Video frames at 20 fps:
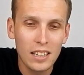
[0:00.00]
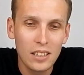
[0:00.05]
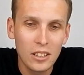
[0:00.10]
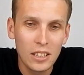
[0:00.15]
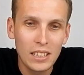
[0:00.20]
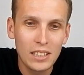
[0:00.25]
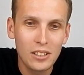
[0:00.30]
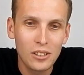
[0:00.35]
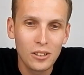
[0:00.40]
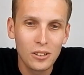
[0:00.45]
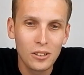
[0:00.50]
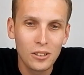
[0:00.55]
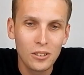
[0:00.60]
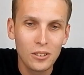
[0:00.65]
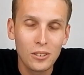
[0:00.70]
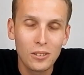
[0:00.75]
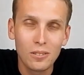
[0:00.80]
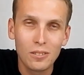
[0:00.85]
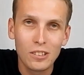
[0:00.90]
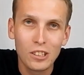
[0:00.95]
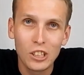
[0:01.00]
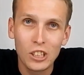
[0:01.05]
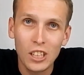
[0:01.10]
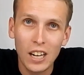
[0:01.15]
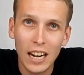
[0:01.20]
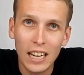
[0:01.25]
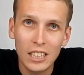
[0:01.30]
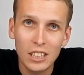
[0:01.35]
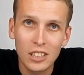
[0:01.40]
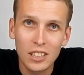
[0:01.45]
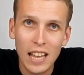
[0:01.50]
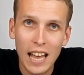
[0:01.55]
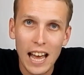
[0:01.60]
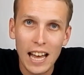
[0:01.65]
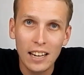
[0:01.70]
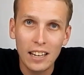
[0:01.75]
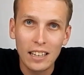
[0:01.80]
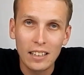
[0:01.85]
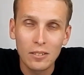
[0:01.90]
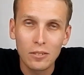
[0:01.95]
Like I said, I need to
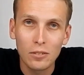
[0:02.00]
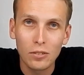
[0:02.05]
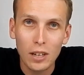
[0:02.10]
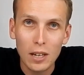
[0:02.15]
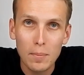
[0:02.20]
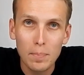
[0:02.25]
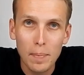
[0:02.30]
change that